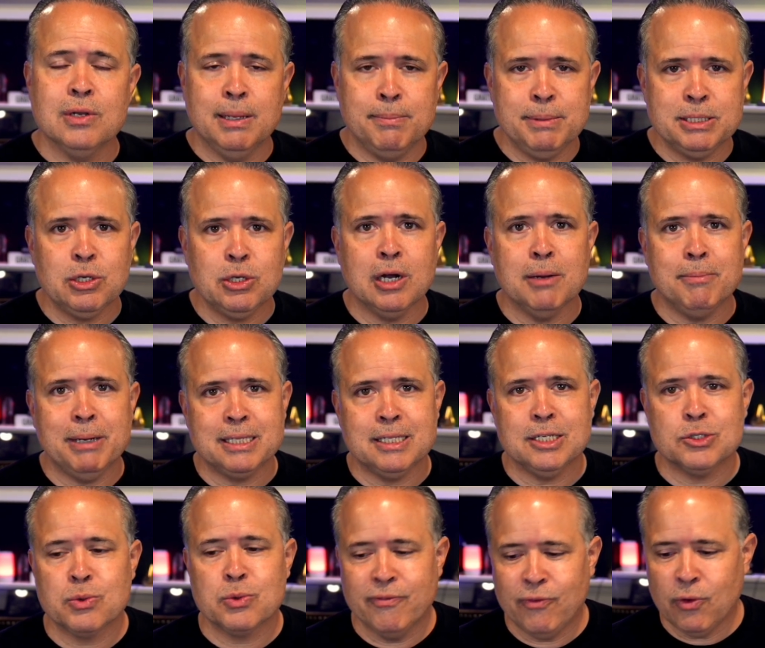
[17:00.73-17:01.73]
Let me talk about
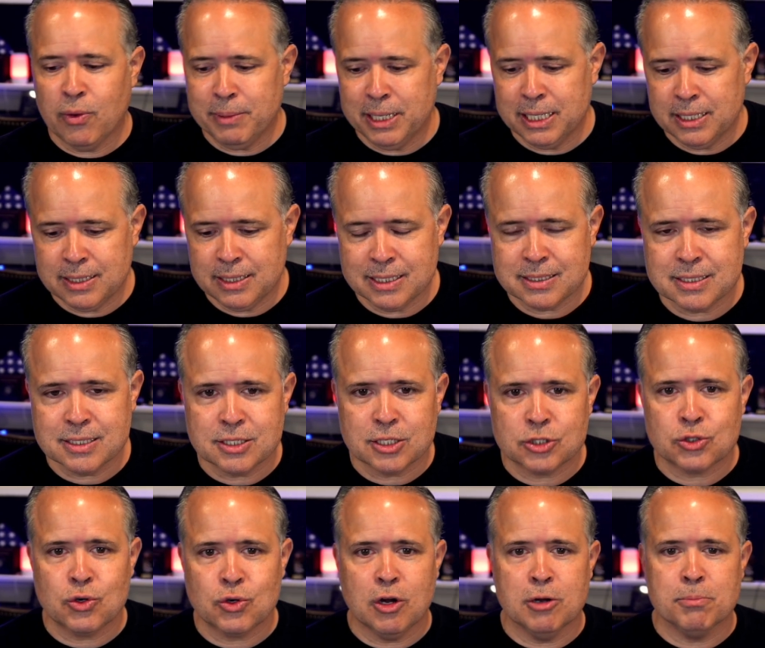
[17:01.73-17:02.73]
this one for a minute. This is a
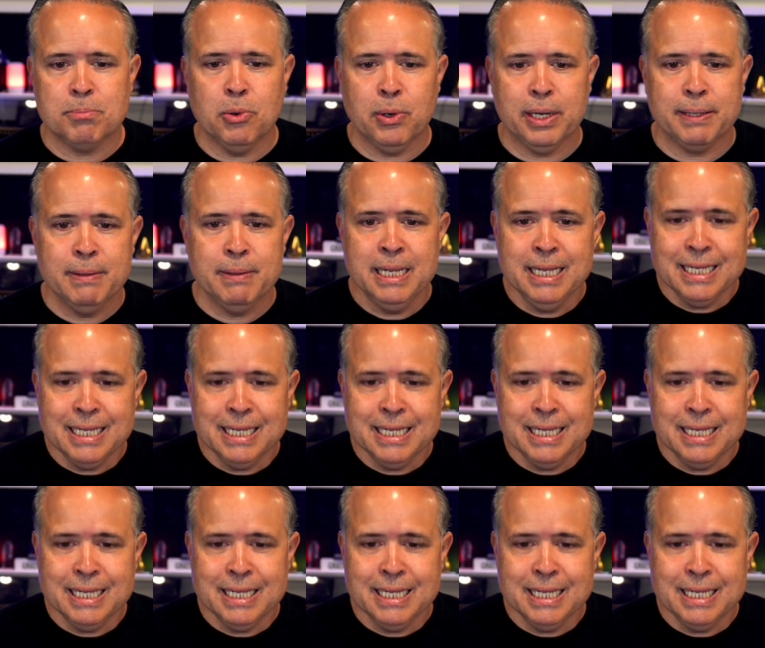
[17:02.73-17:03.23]
strong point.